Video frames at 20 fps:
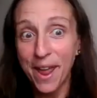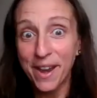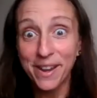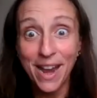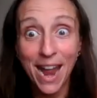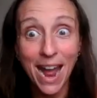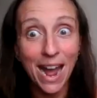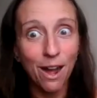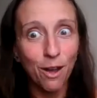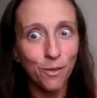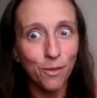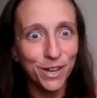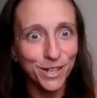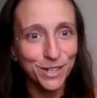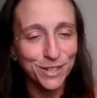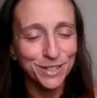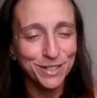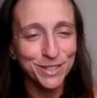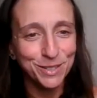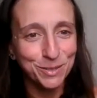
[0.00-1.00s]
and now
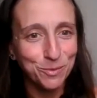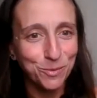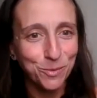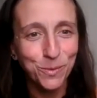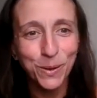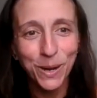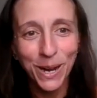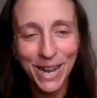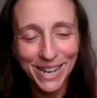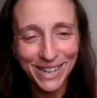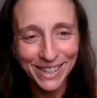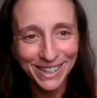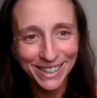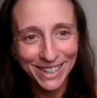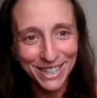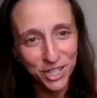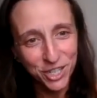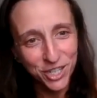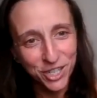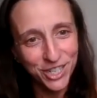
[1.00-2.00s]
there's what,
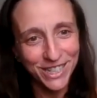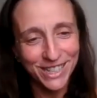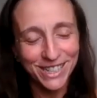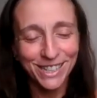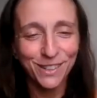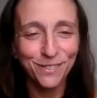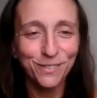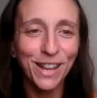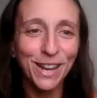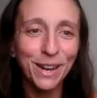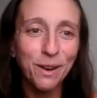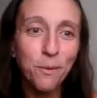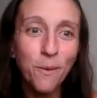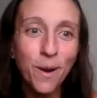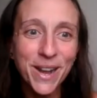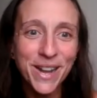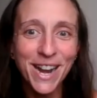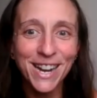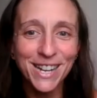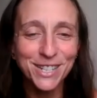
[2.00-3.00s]
a sheet of like
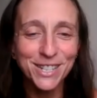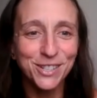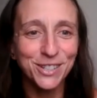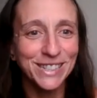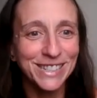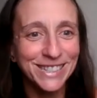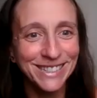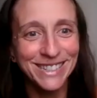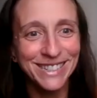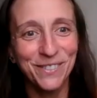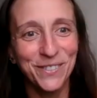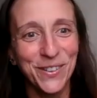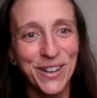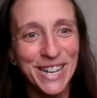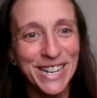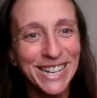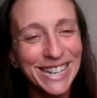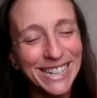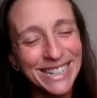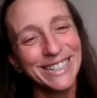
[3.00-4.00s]
100
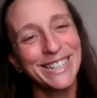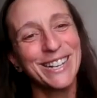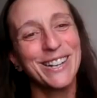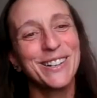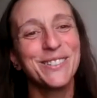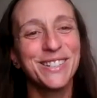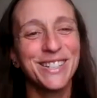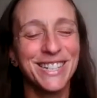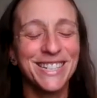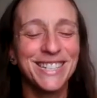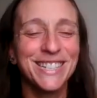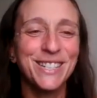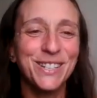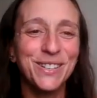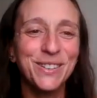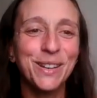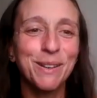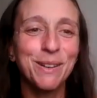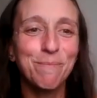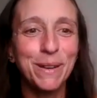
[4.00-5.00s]
different coaches
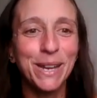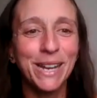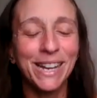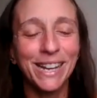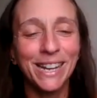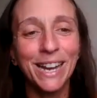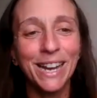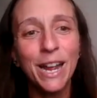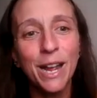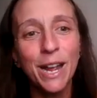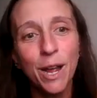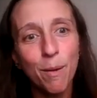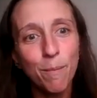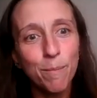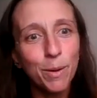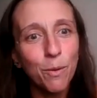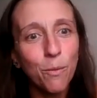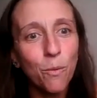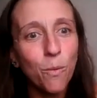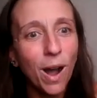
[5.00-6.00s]
you could be.
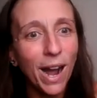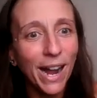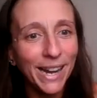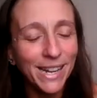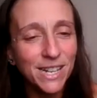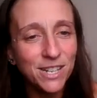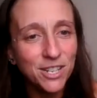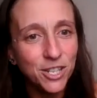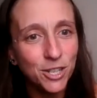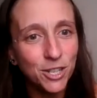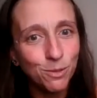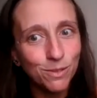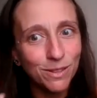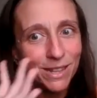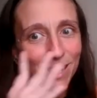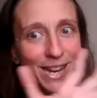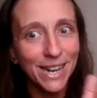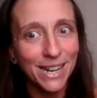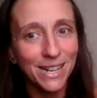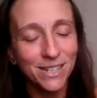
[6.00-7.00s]
But why did you
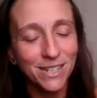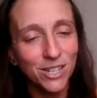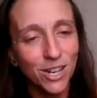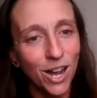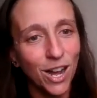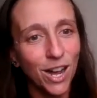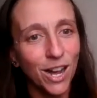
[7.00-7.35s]
land